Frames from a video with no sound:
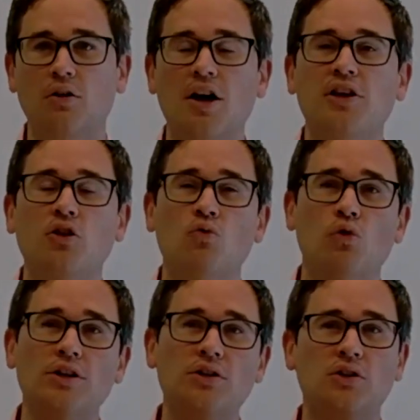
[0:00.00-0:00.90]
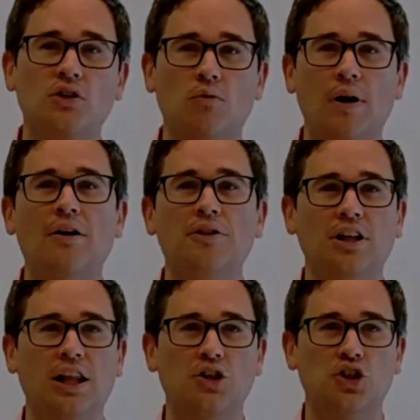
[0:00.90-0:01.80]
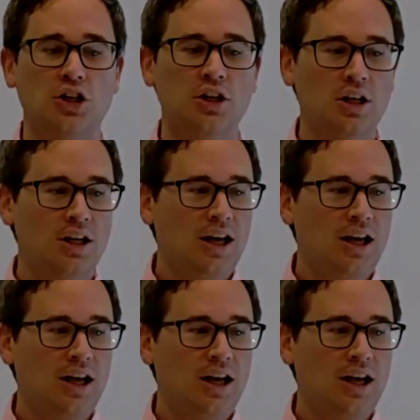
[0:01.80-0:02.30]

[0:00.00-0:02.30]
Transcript: I think the risks around the election